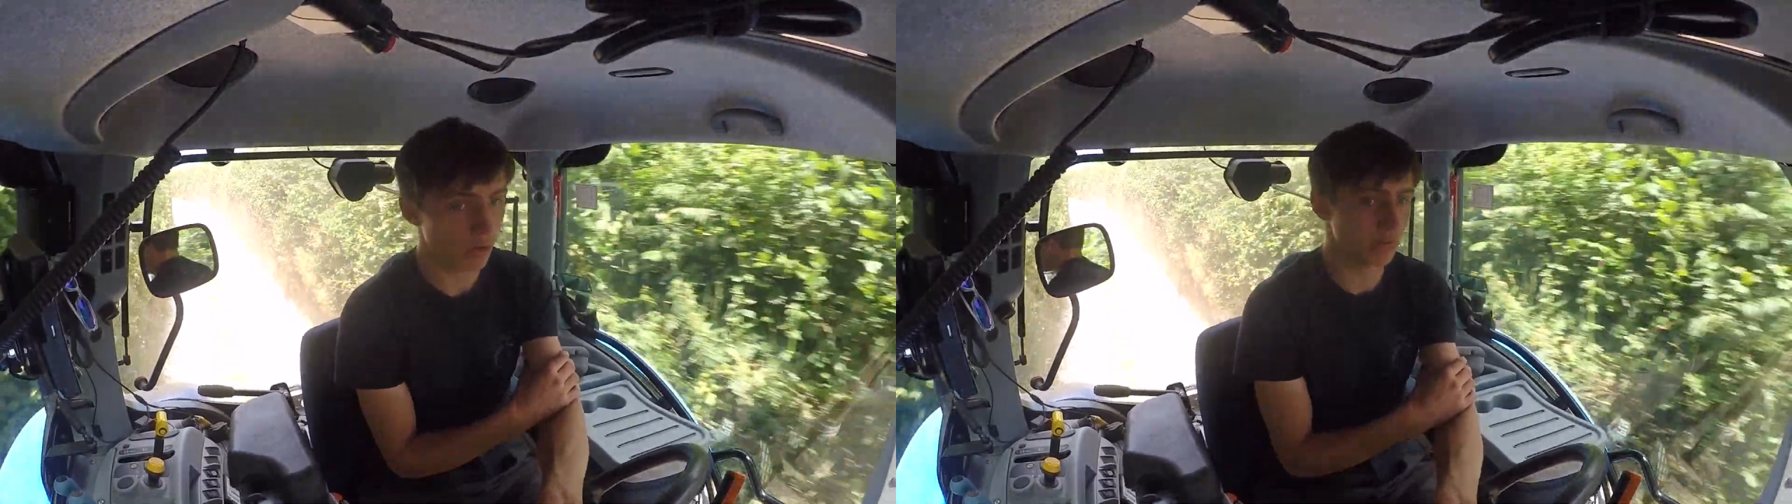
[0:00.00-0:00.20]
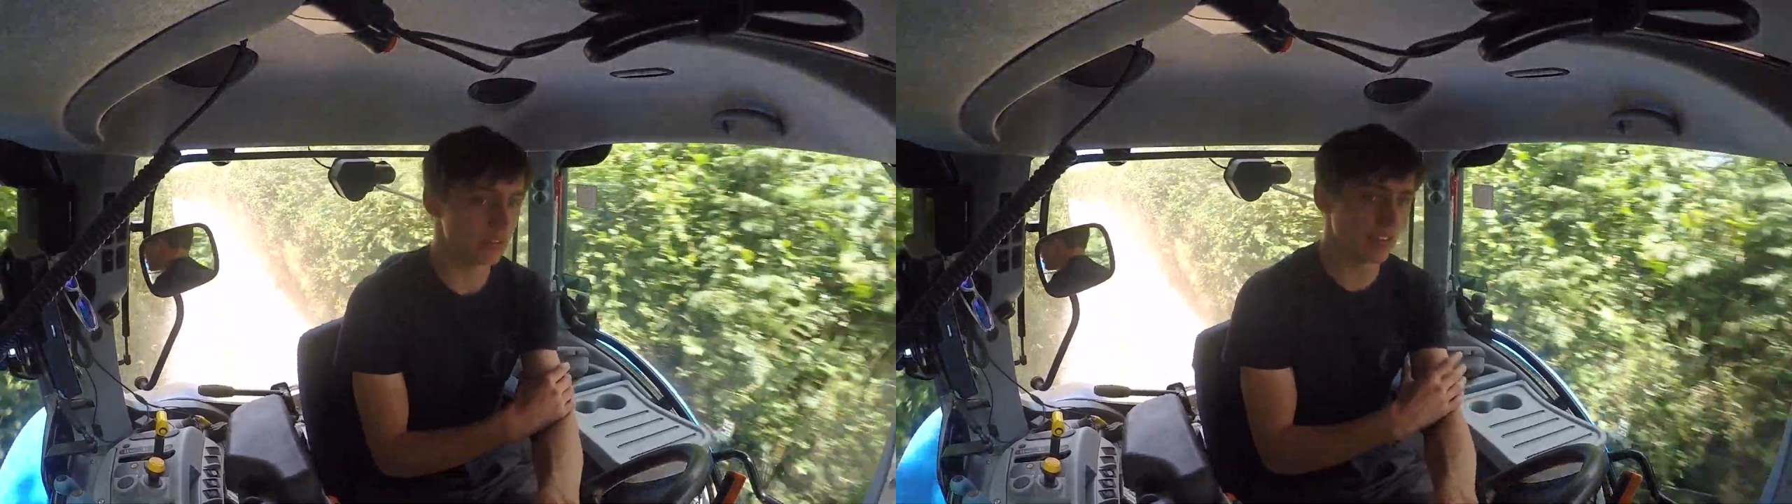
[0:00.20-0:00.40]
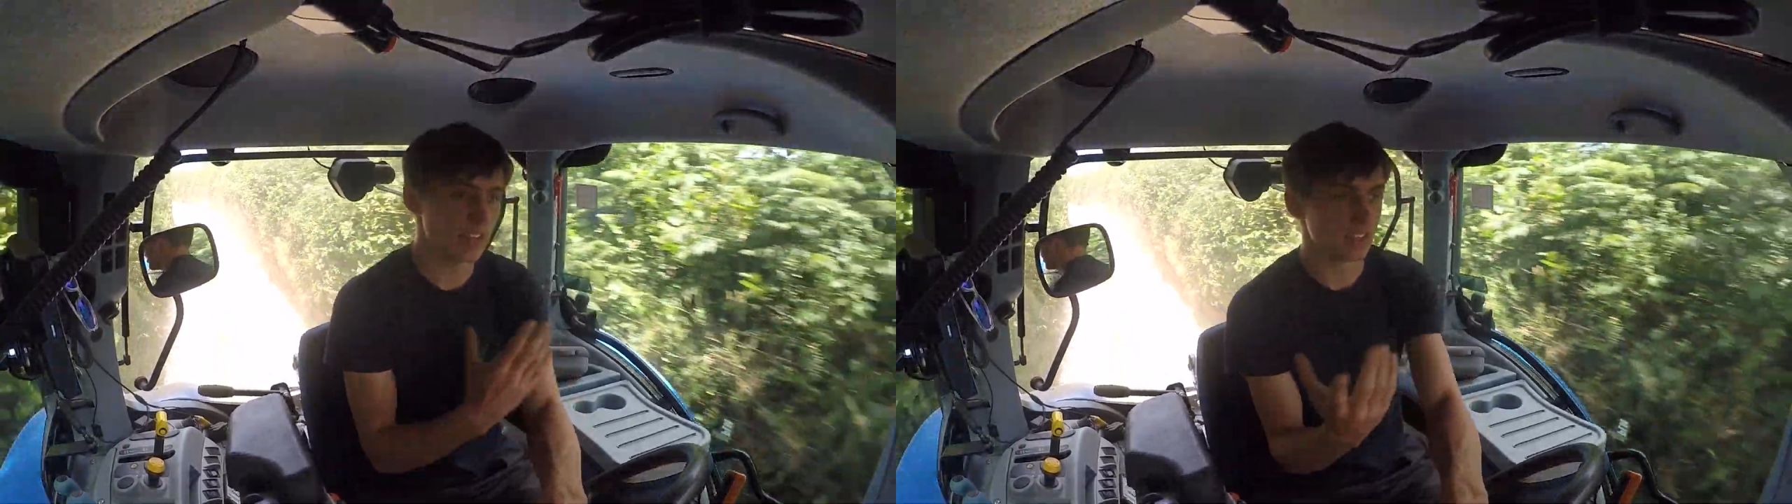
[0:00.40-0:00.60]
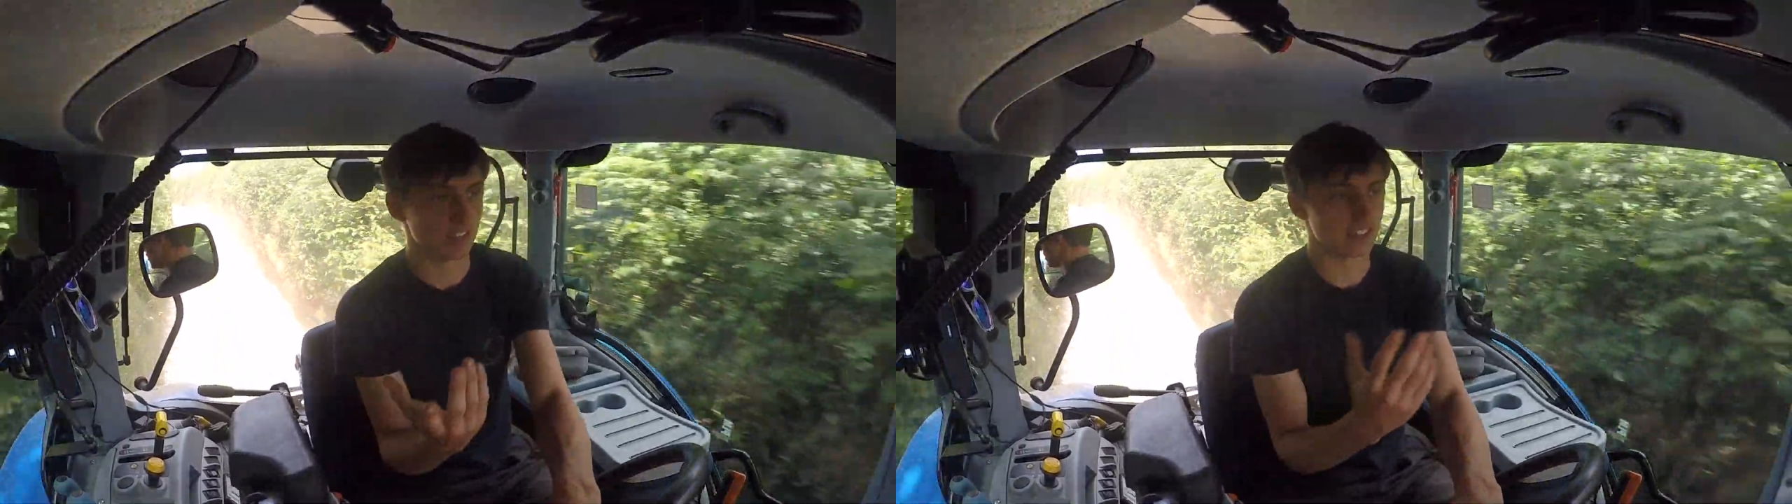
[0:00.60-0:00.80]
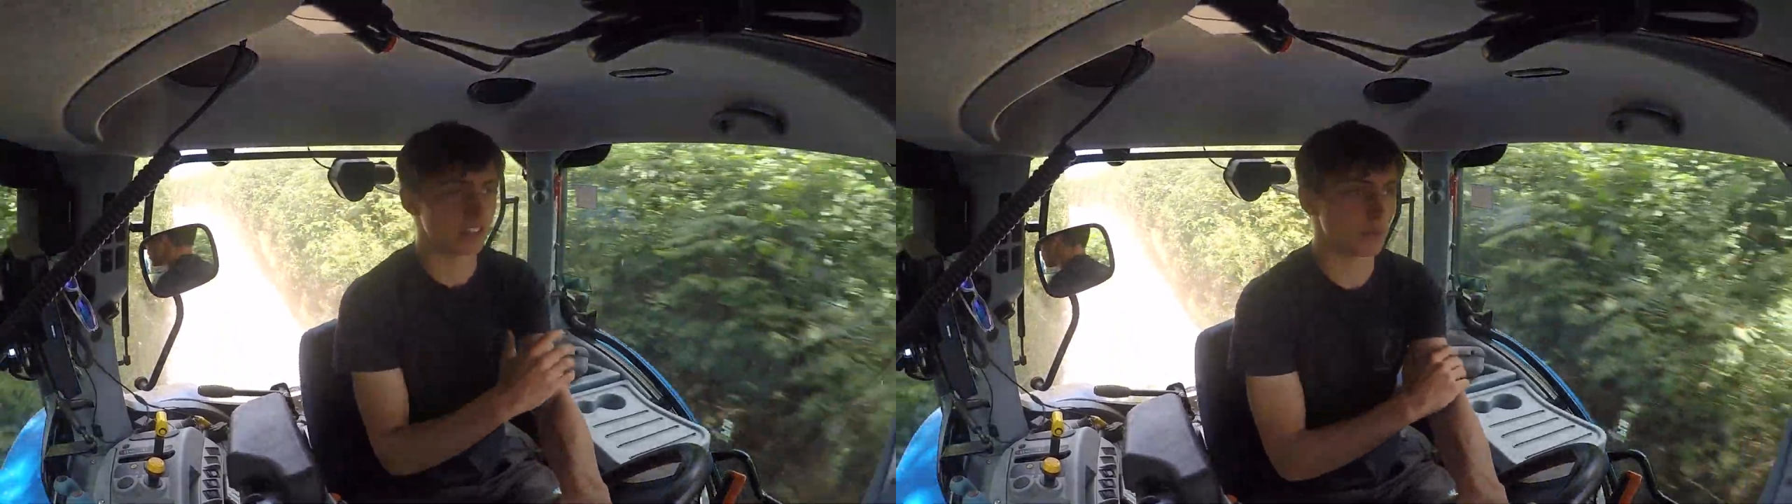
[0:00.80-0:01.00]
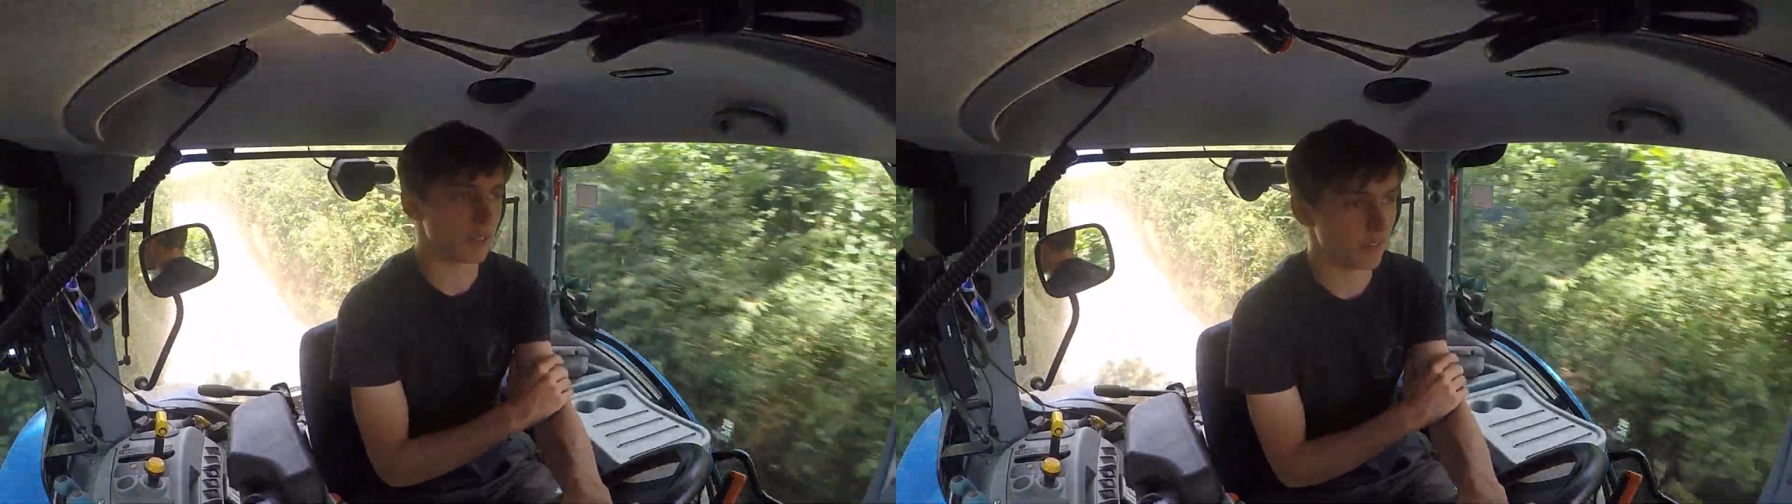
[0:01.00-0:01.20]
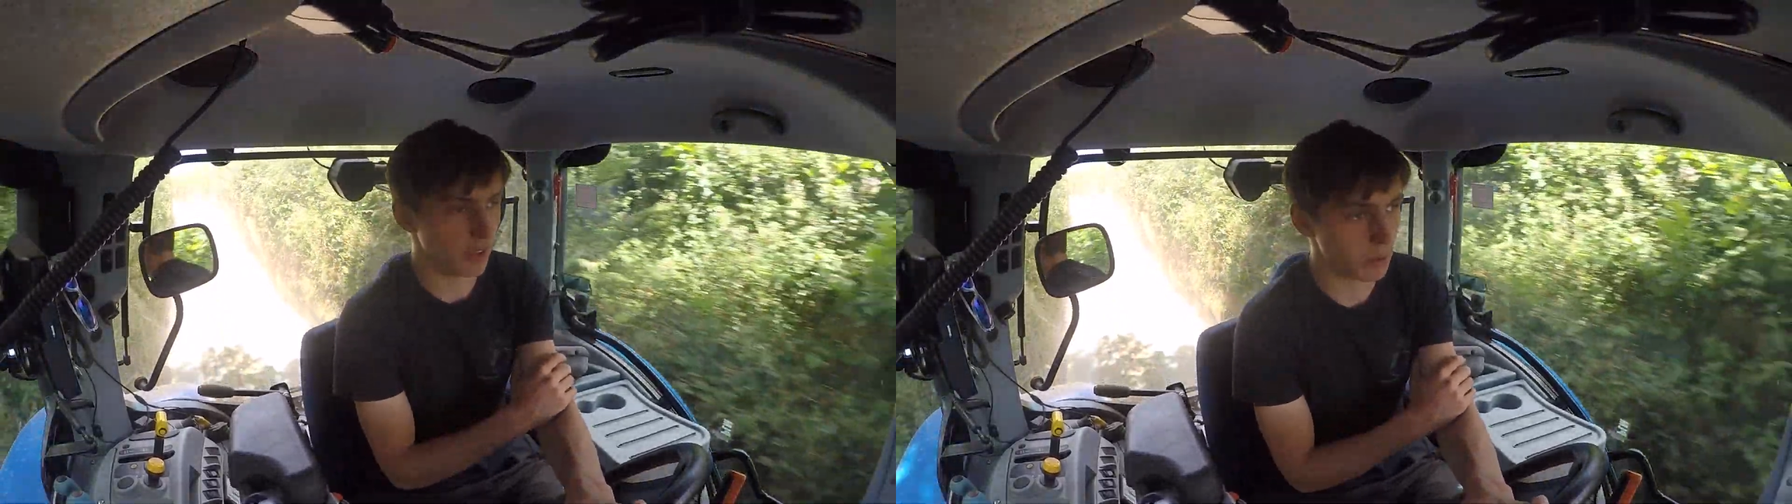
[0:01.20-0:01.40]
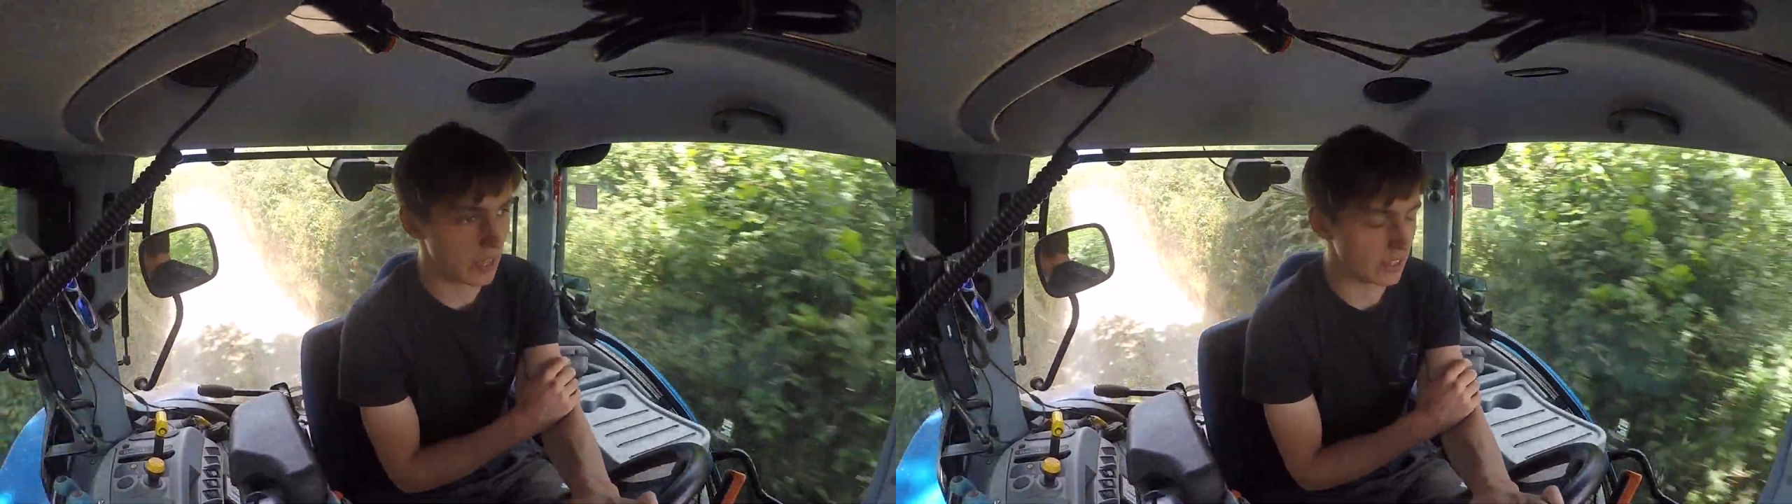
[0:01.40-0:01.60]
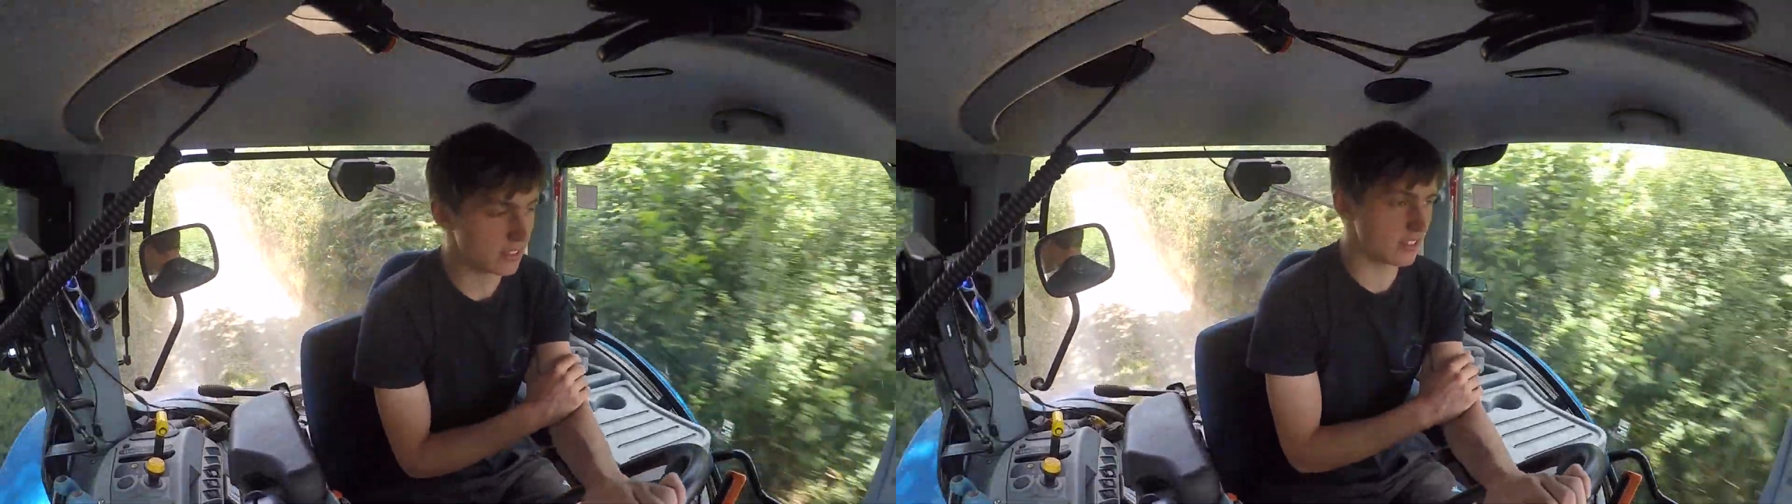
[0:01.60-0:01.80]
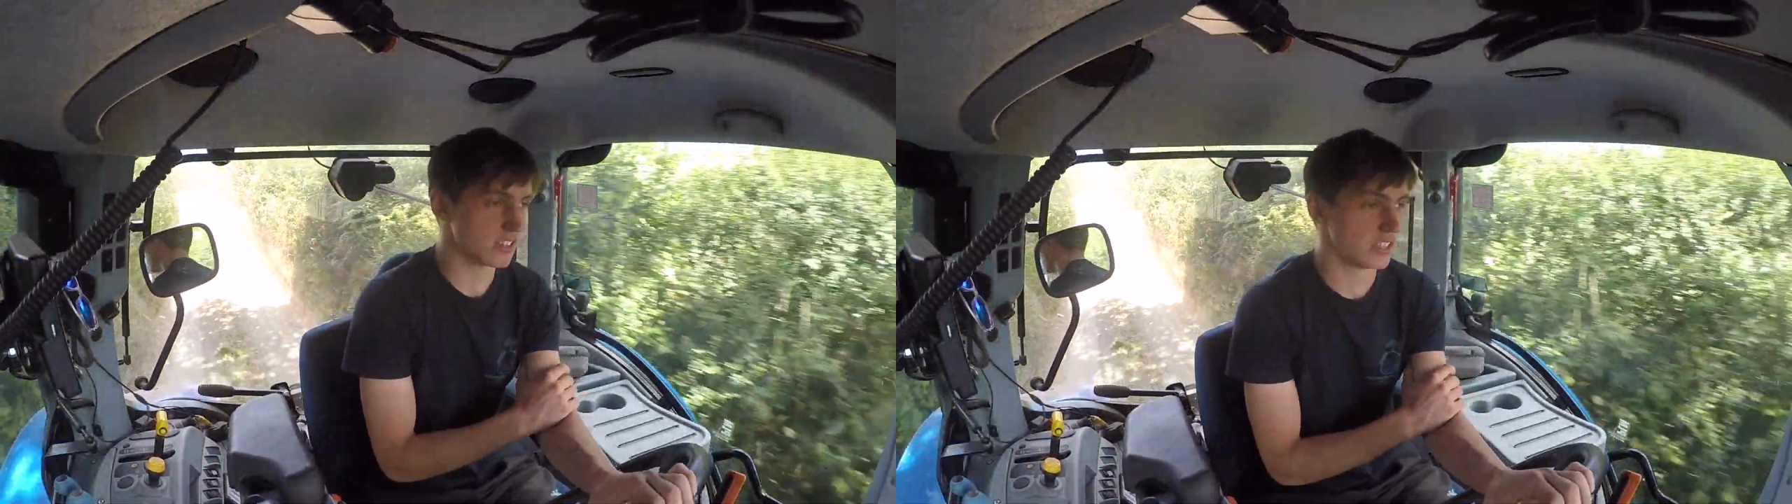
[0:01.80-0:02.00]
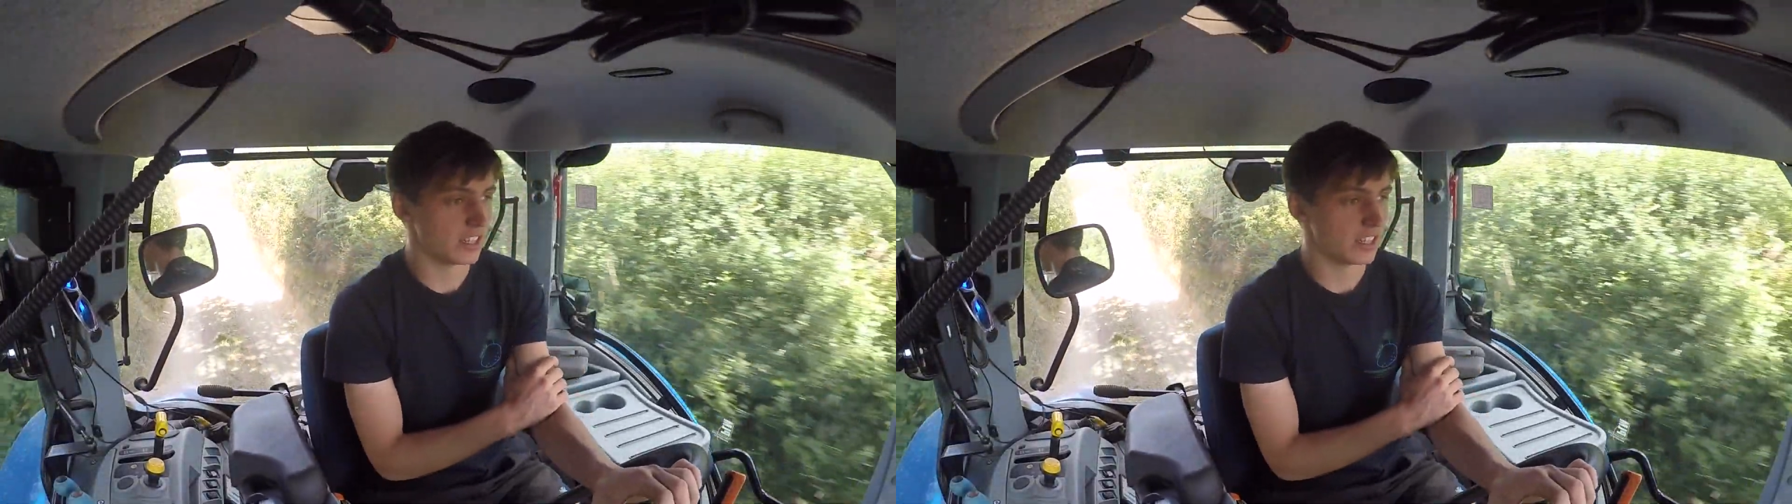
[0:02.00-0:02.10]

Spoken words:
obviously, because that's where the field is,